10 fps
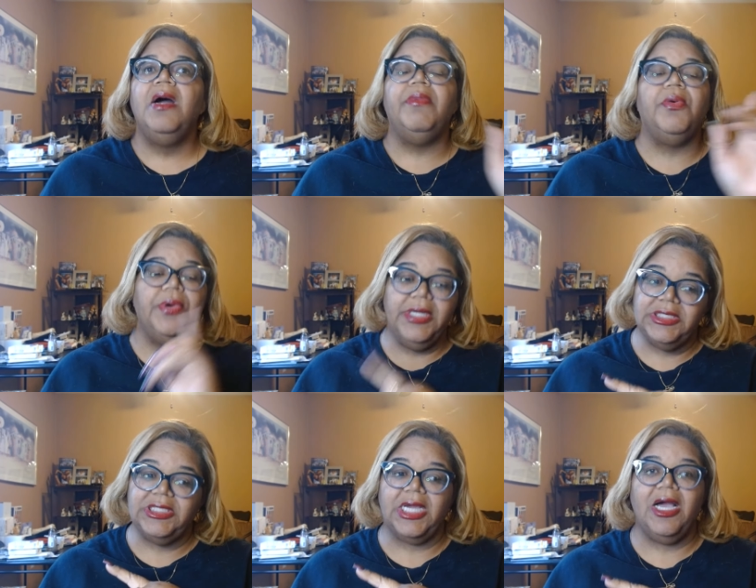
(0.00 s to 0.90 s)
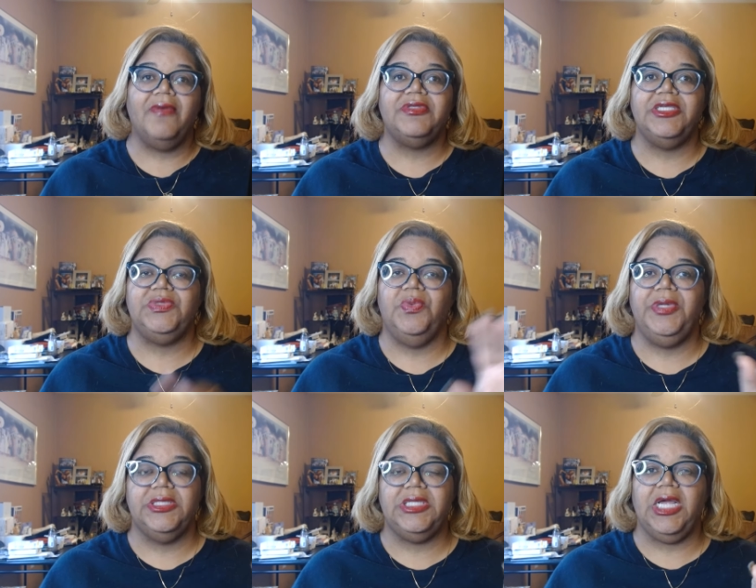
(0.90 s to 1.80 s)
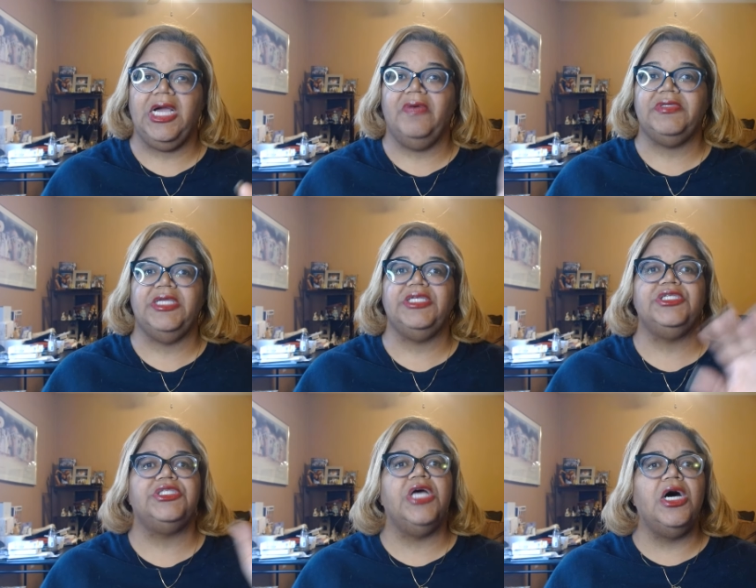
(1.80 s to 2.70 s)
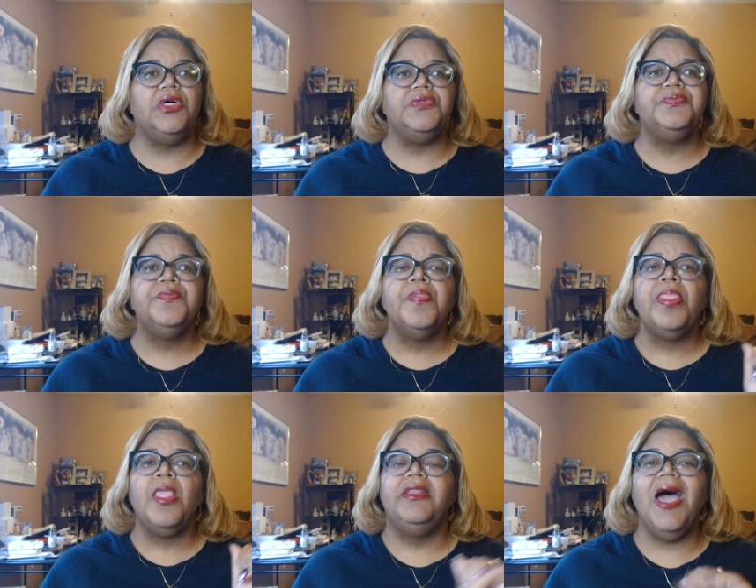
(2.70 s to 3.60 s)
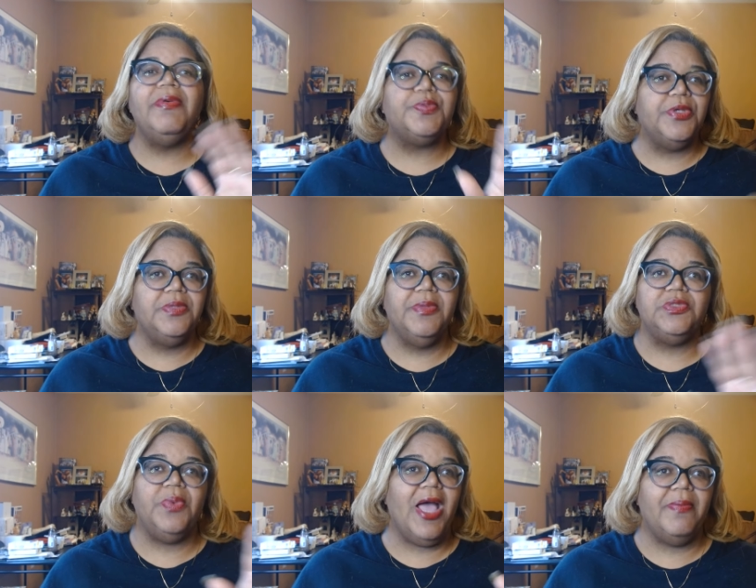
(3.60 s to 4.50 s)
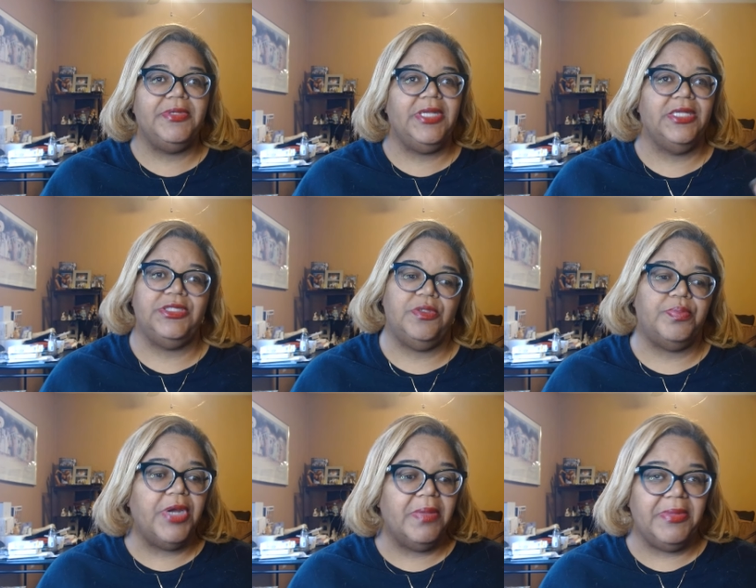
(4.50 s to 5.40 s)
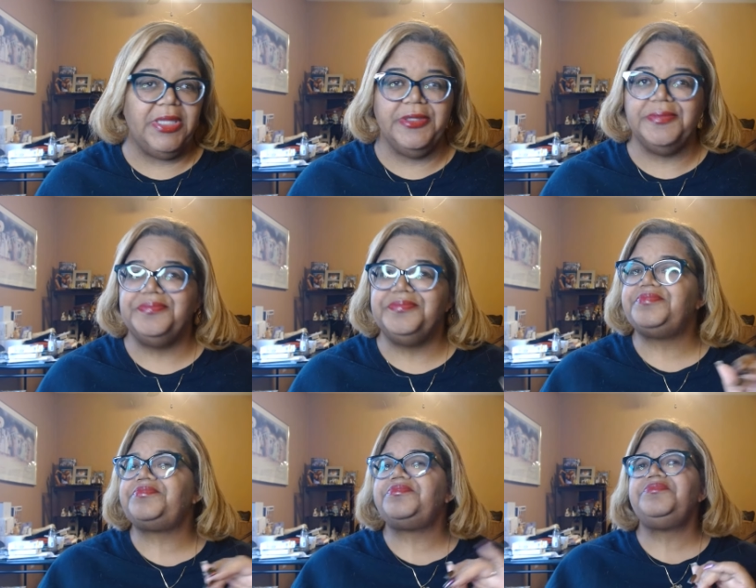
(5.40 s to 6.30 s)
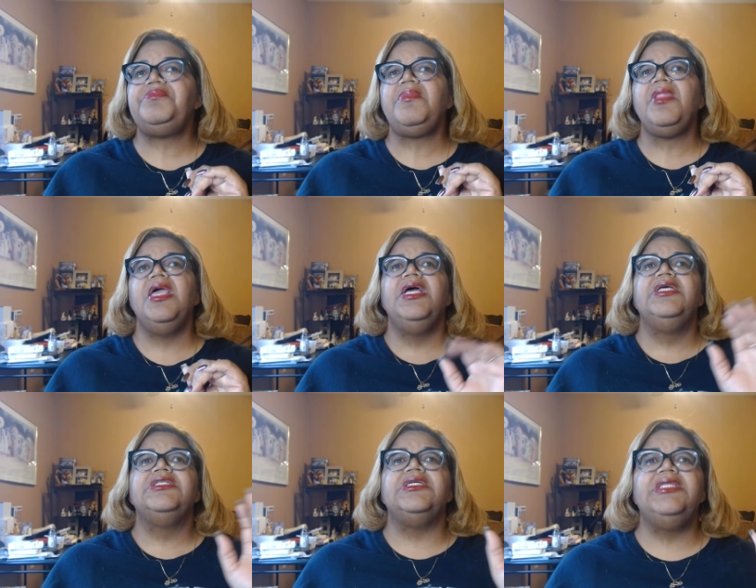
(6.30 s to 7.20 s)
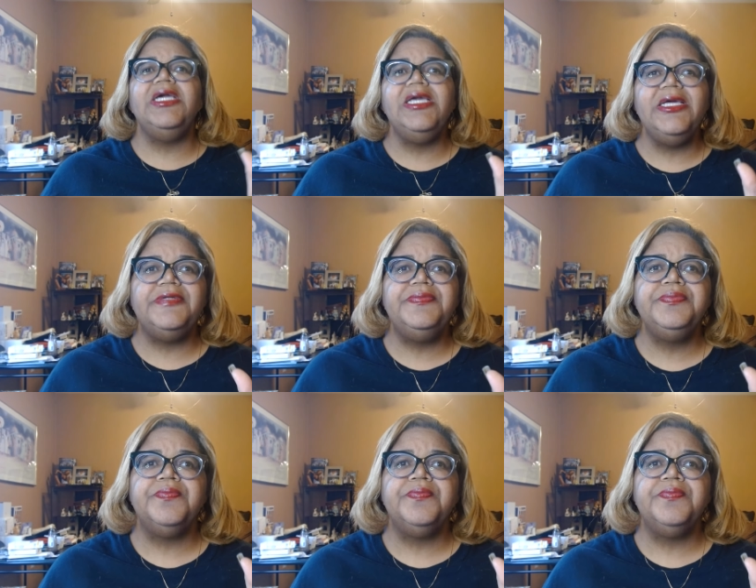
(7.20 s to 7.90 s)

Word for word: but we'll get to that conversation when we get to that conversation. So, that was pretty much what happened down to the prayer meeting. So then